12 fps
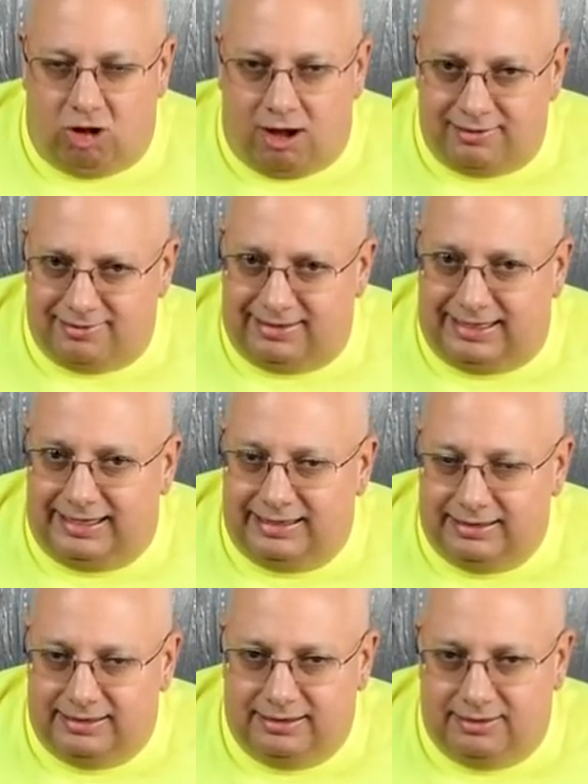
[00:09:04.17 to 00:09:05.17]

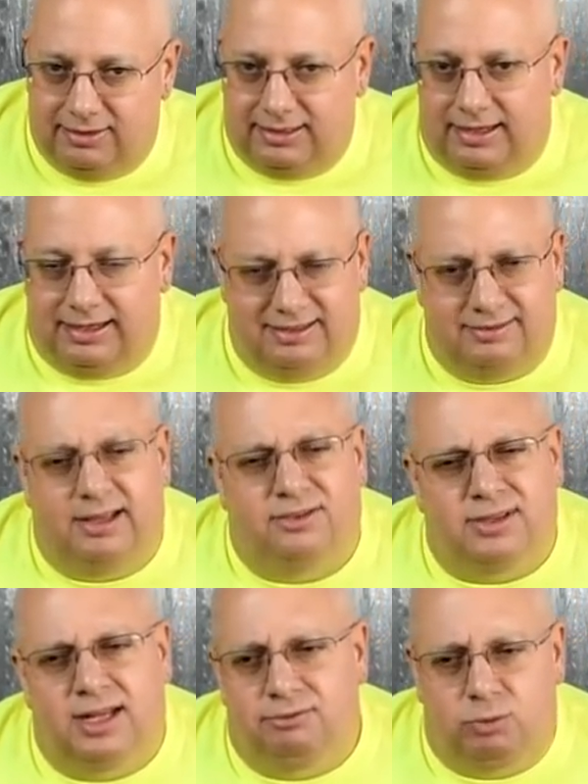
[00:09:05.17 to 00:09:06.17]
lossy. Okay, it
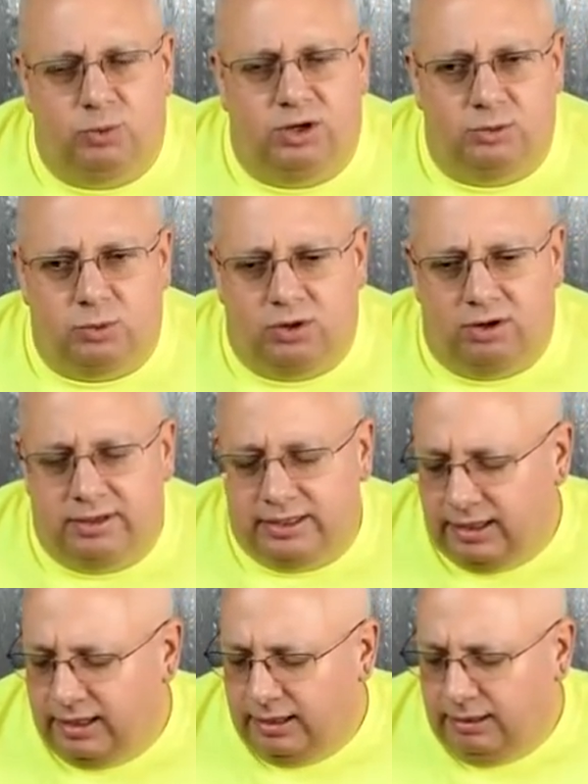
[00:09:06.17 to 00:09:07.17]
sounds kind of a weird
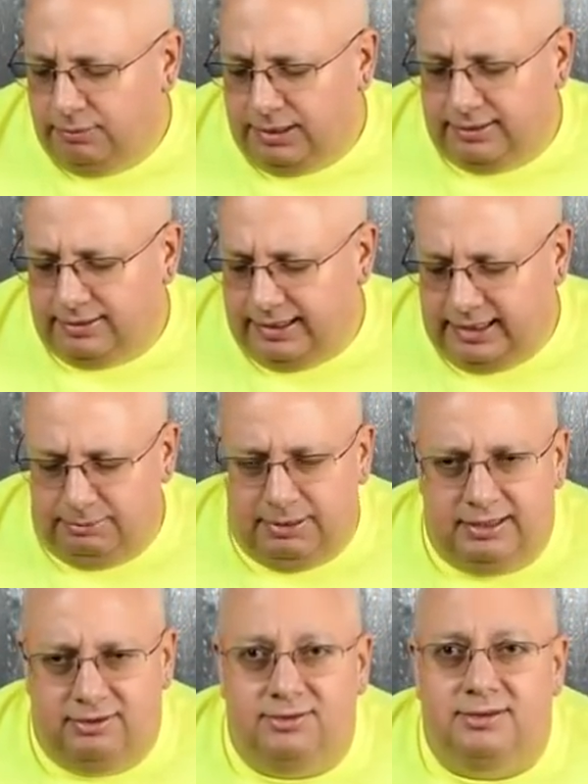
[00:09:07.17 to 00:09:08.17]
word, but
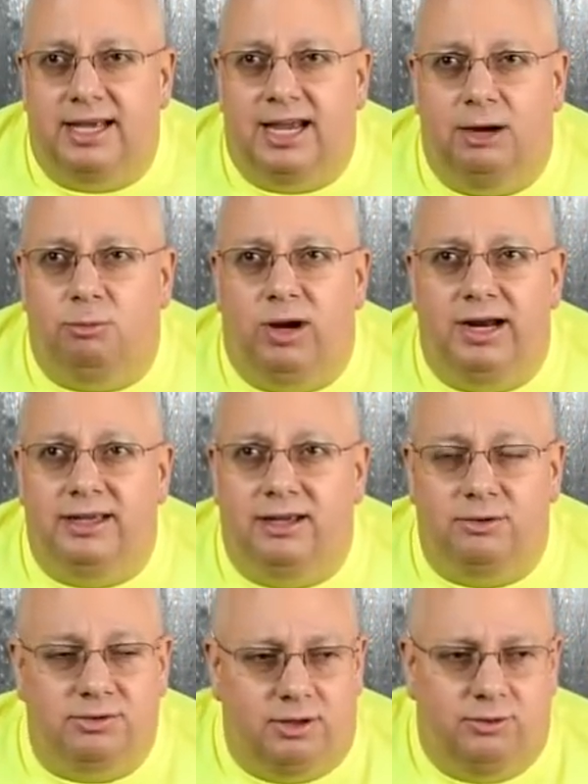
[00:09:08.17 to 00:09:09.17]
anybody that's into ham
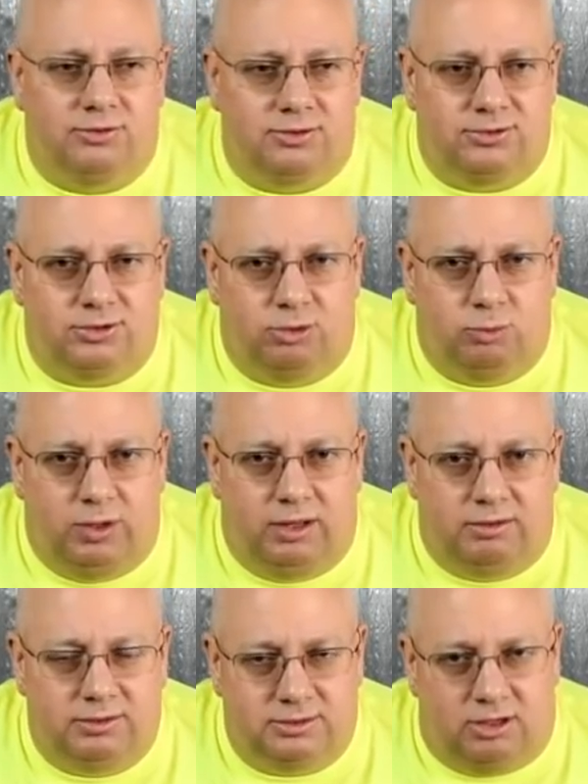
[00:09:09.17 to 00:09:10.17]
radio knows this term
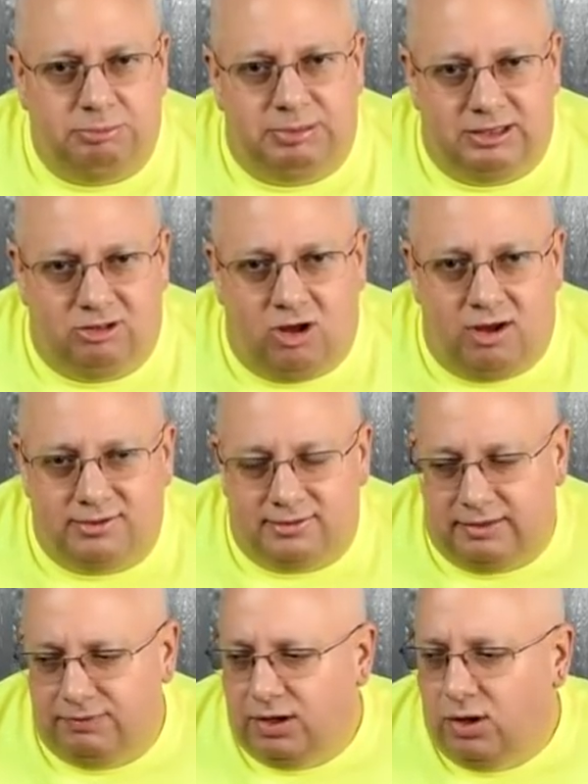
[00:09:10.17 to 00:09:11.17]
well. It's called being
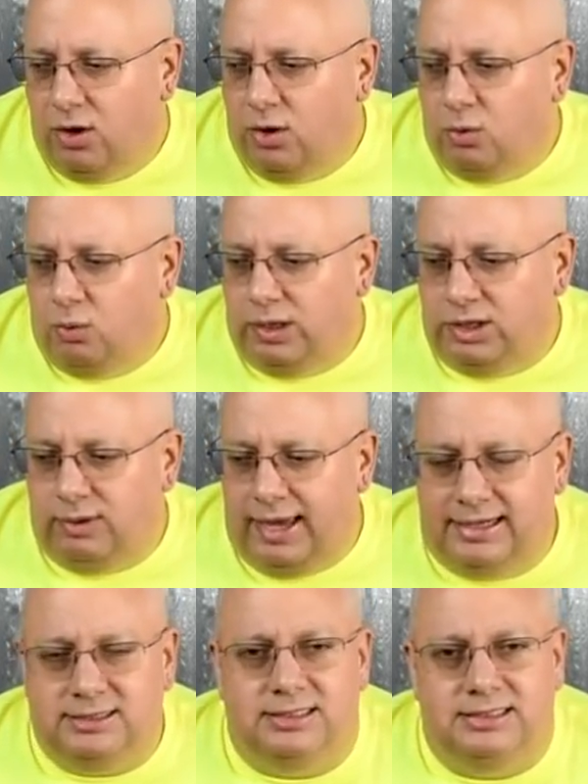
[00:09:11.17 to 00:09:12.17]
lossy. When you
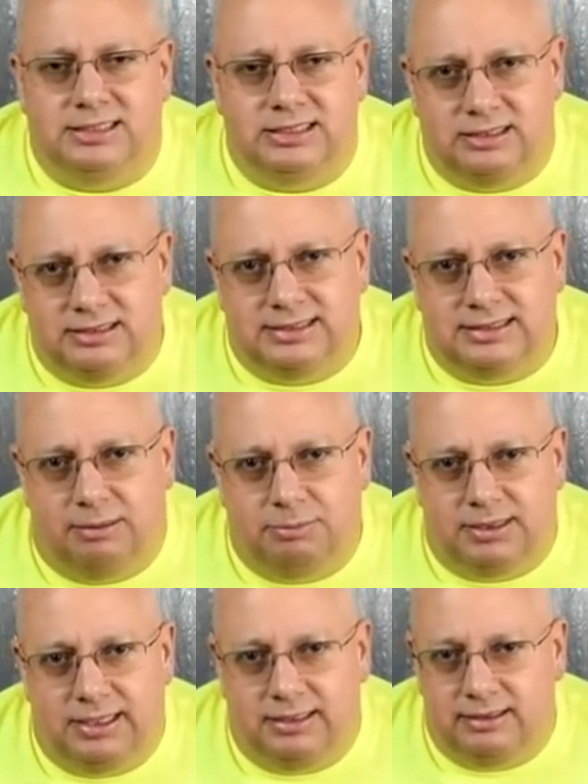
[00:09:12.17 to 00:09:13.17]
actually chill
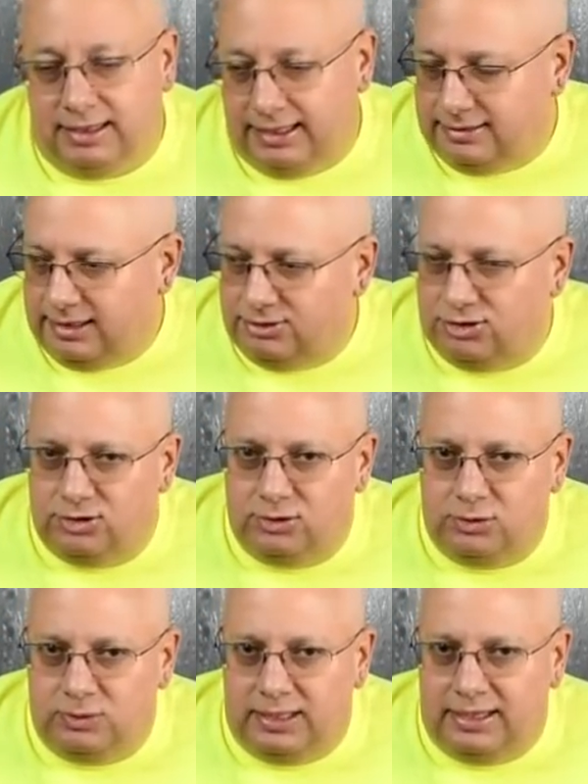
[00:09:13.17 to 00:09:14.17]
something, like they
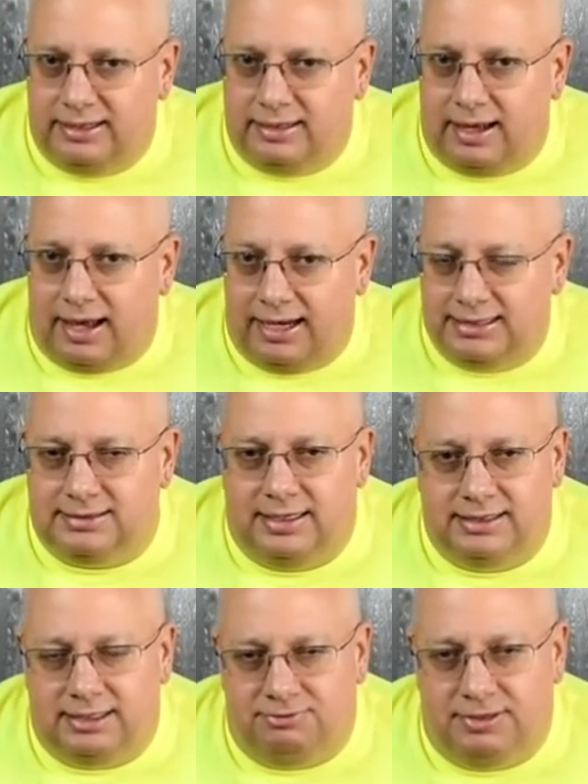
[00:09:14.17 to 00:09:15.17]
do in uh, high
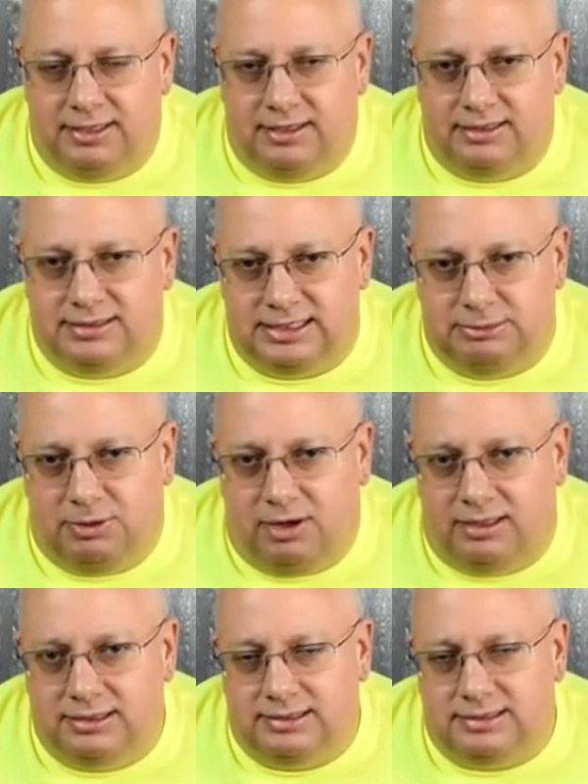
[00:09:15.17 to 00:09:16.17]
scientific uh,
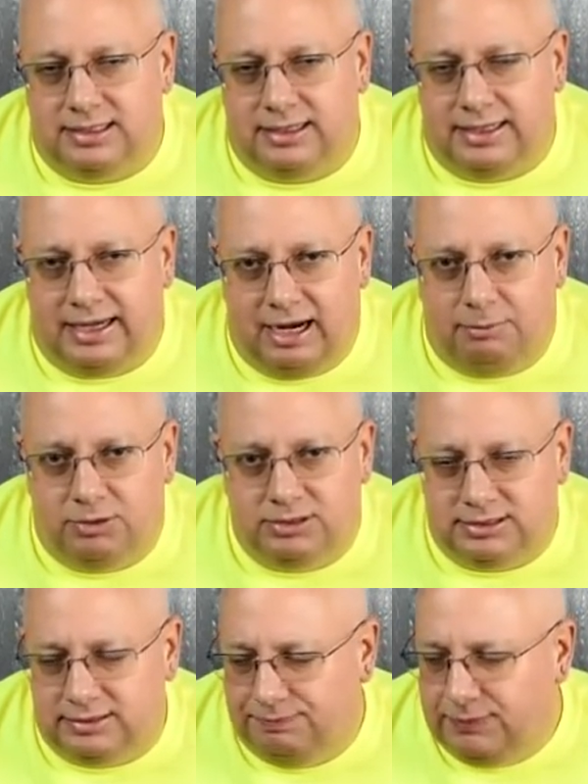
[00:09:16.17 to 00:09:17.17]
CMOS uh,
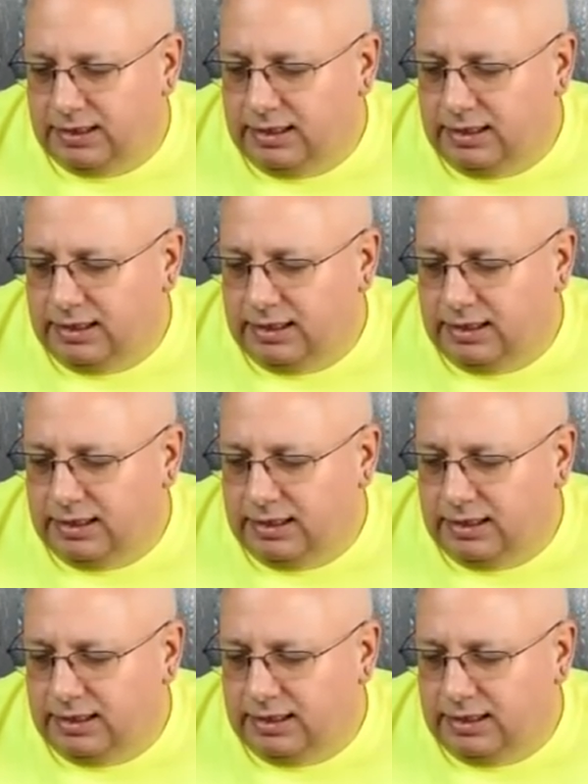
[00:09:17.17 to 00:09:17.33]
cameras,